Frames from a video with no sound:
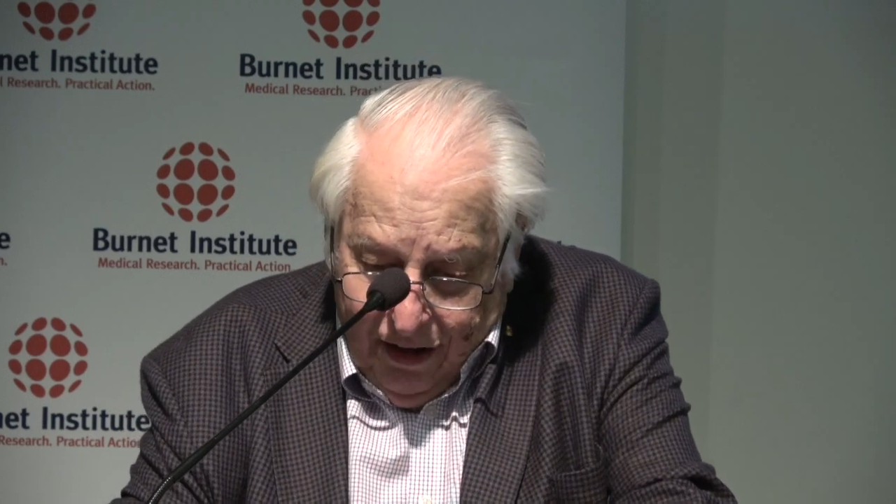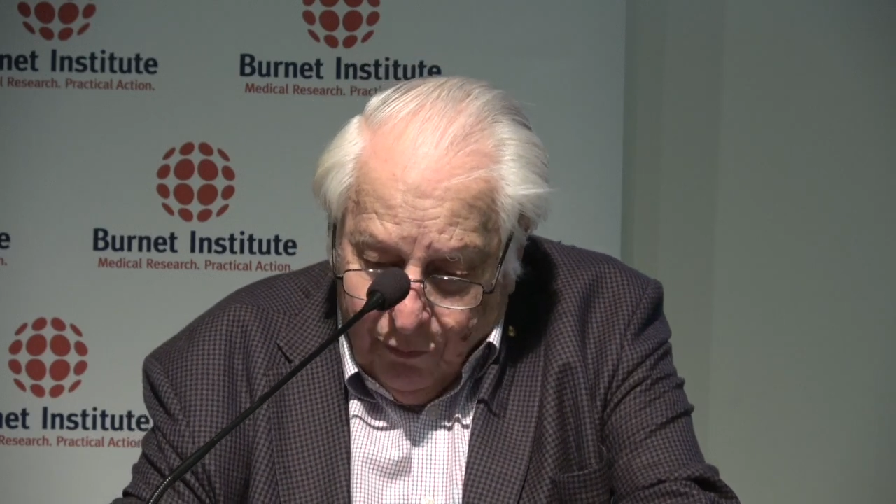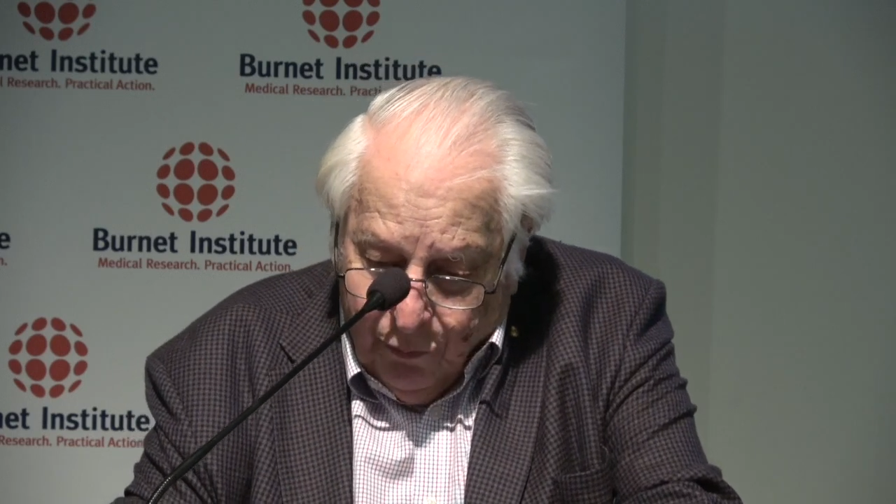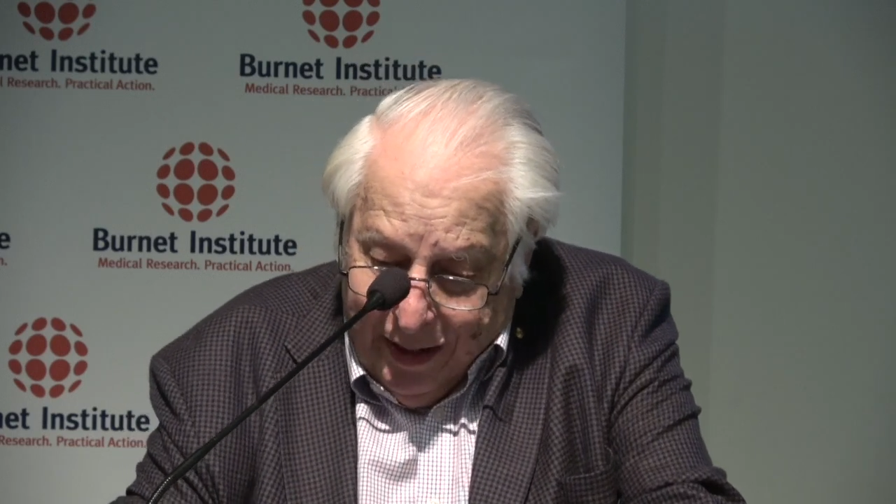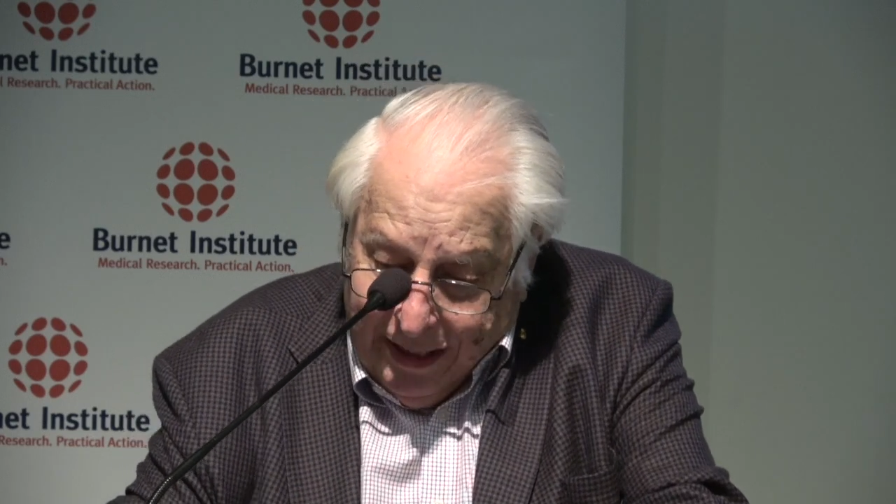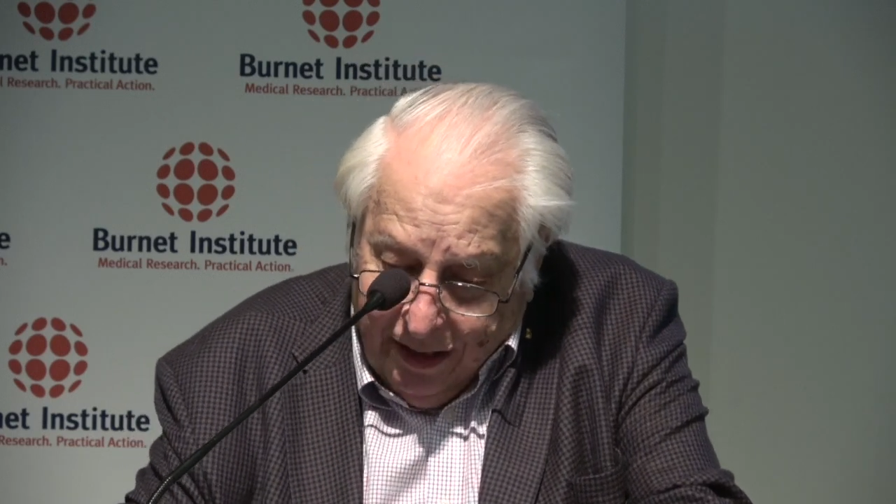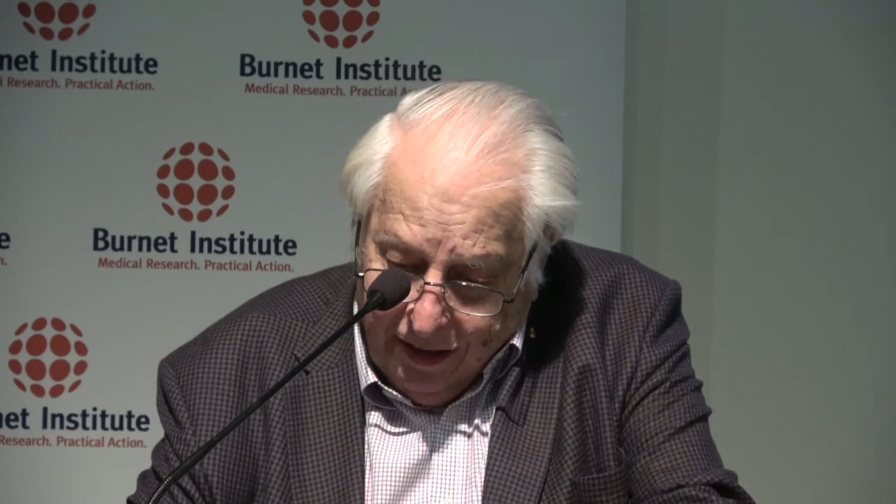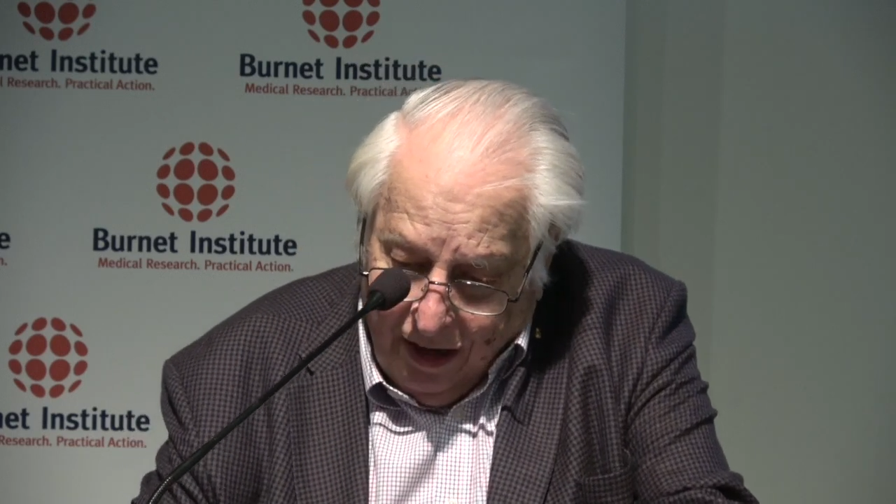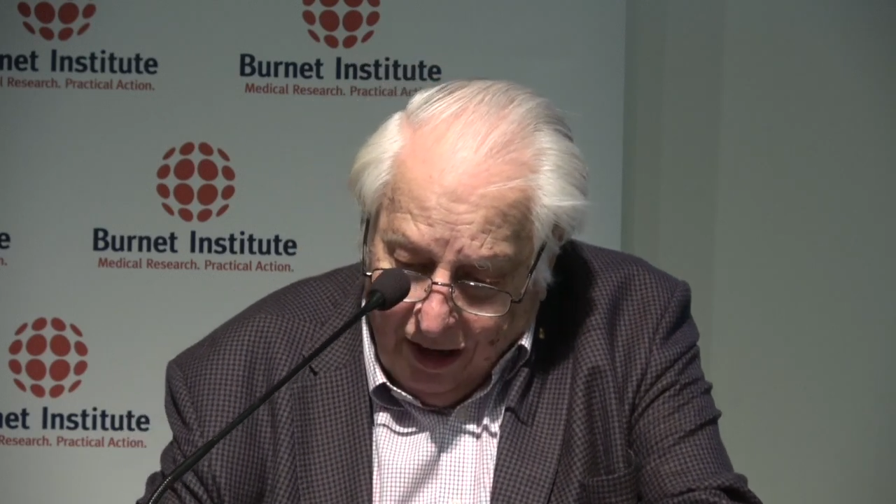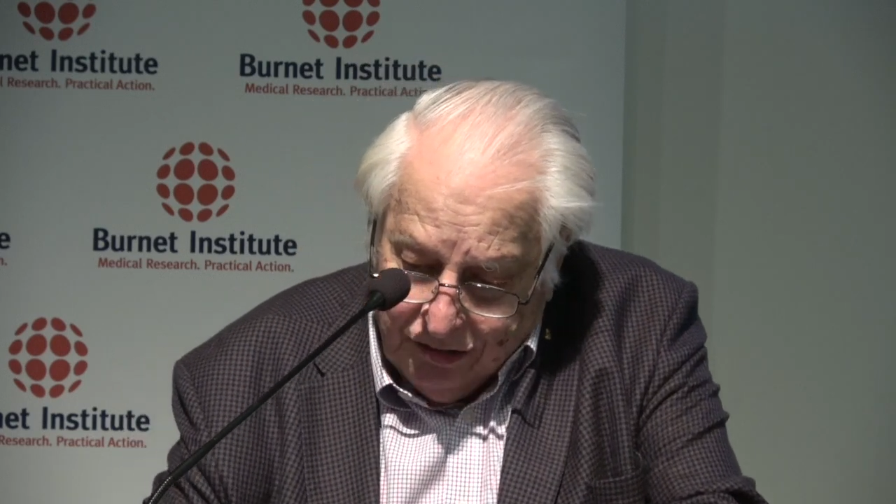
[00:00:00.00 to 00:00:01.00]

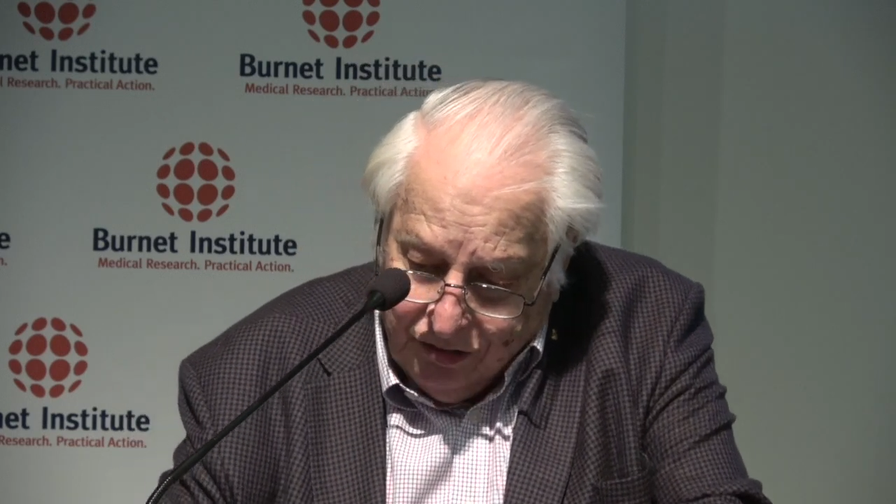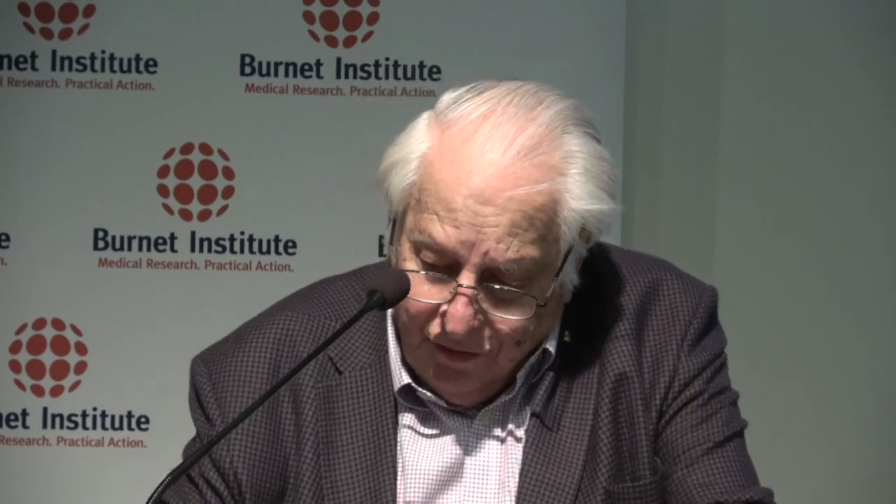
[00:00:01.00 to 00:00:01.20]
recognized